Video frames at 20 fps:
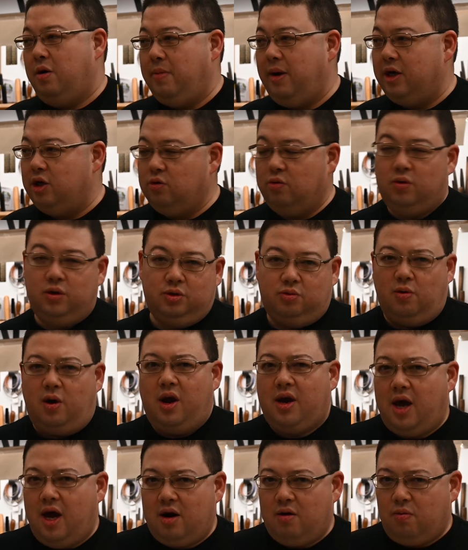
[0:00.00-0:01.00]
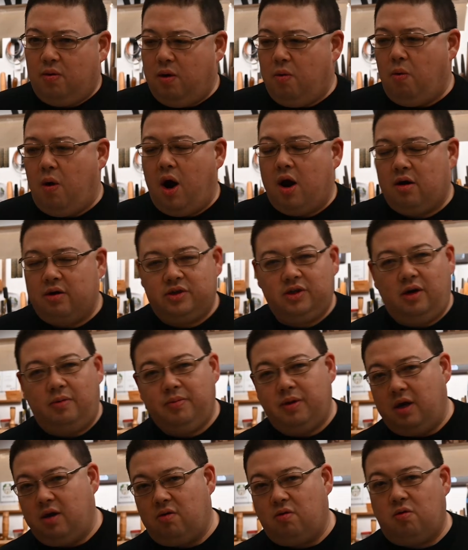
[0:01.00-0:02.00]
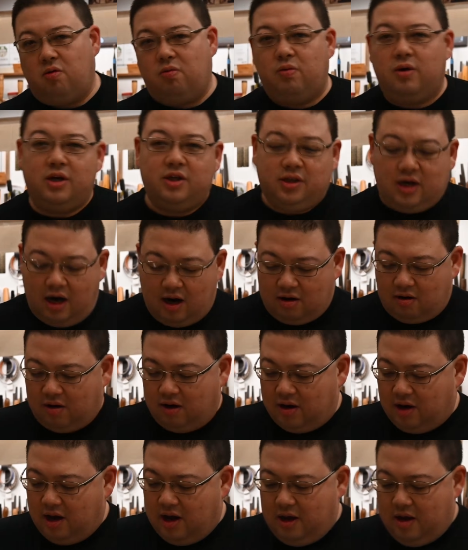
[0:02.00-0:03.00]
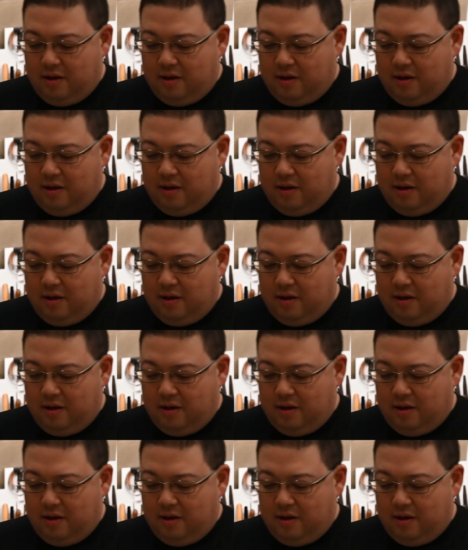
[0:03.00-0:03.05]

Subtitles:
of my tools where I got to rewire something or resolder it.